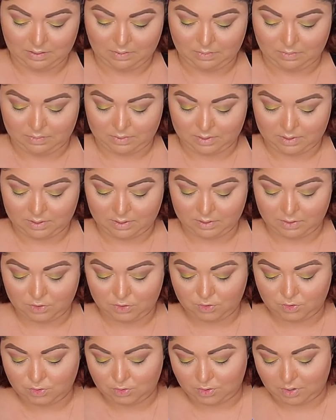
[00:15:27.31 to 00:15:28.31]
gonna
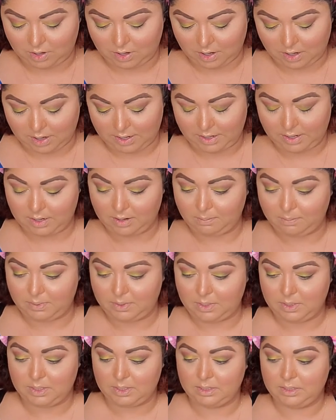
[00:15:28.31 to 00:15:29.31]
try to
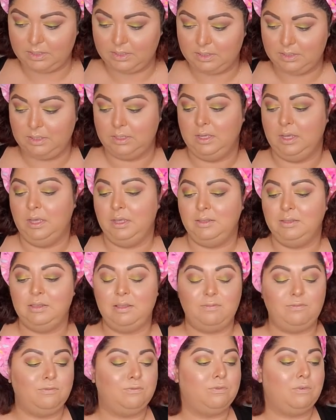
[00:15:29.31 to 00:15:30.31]
put the
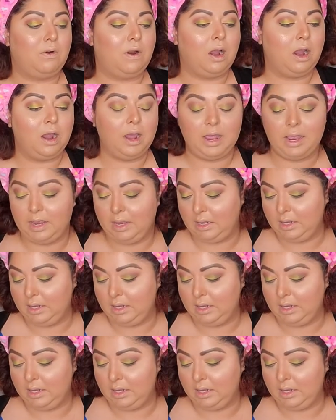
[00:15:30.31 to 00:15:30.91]
fry